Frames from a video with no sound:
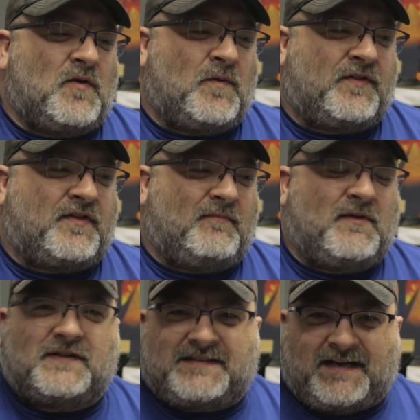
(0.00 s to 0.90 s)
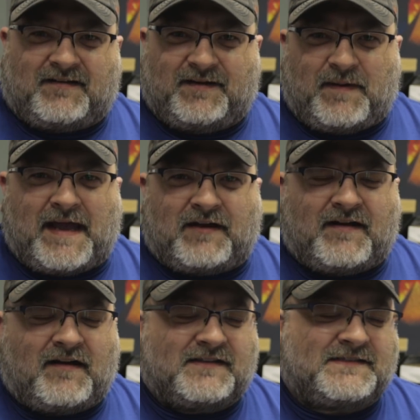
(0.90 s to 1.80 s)
with a military
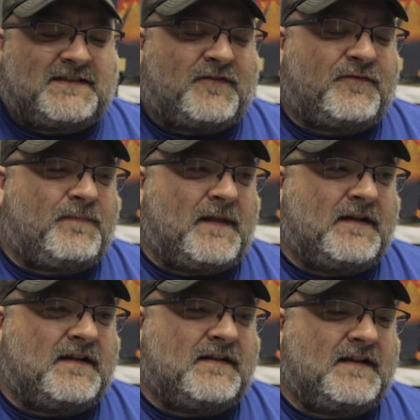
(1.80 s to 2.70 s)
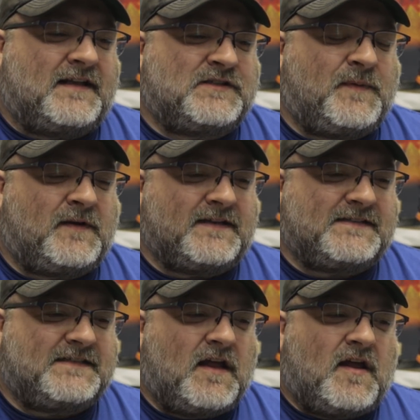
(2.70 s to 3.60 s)
background and stuff and
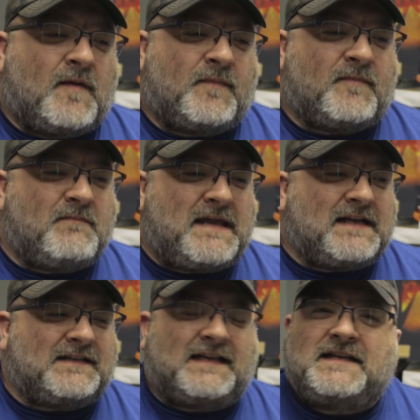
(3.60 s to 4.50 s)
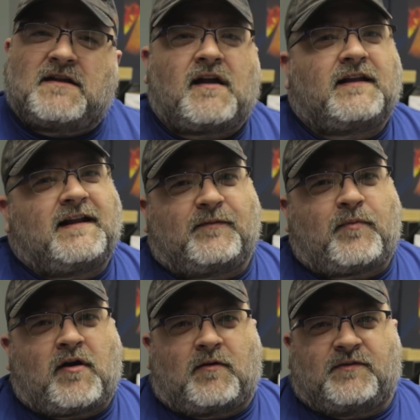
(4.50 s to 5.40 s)
experience. But man, did he knock it out of
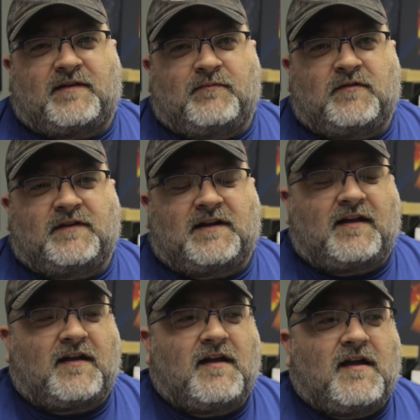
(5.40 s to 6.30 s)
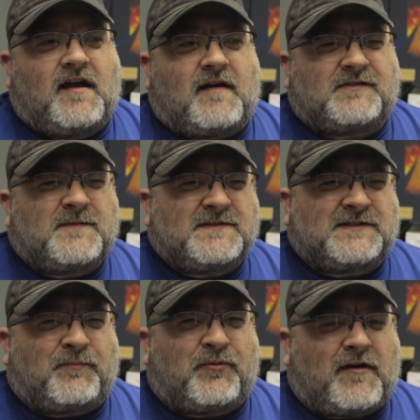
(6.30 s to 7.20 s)
the park with that movie. And I was almost
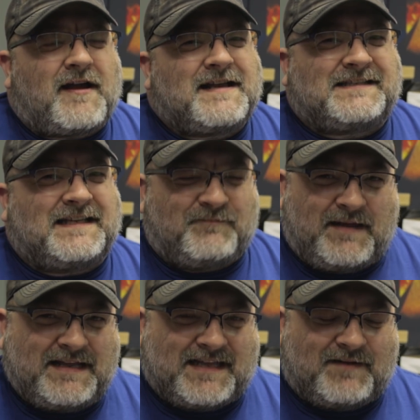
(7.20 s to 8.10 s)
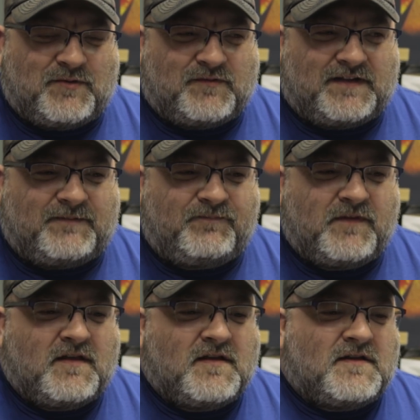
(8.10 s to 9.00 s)
surprised he made that movie
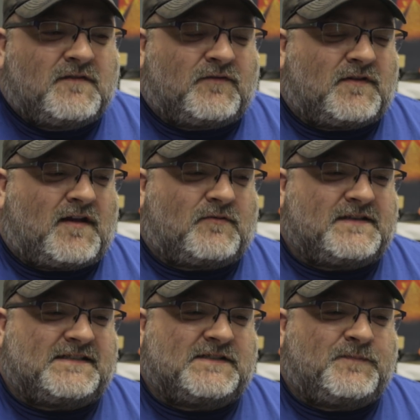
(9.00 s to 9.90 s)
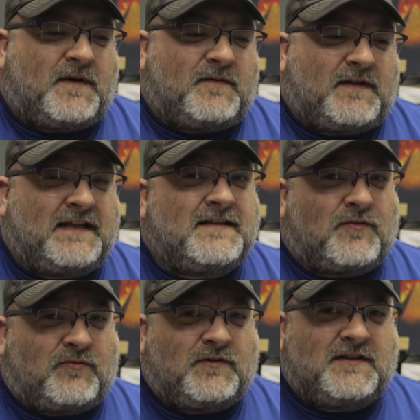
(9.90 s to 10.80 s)
for a lot of reasons. But he did
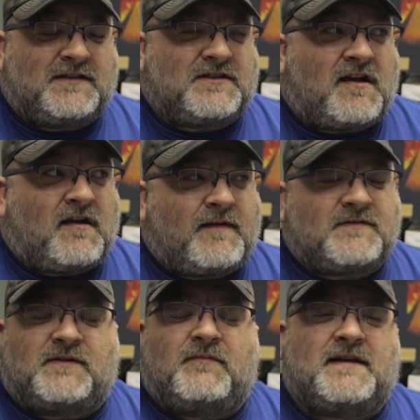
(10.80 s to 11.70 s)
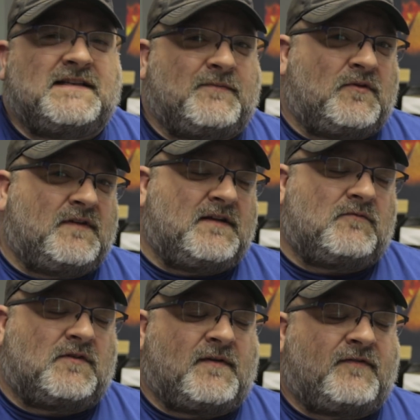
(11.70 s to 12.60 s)
a really good job. That was an amazing movie,
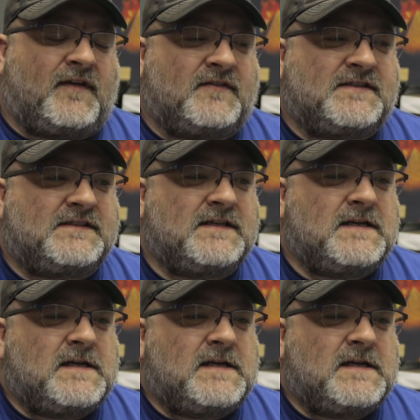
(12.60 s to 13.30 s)
one of my favorites.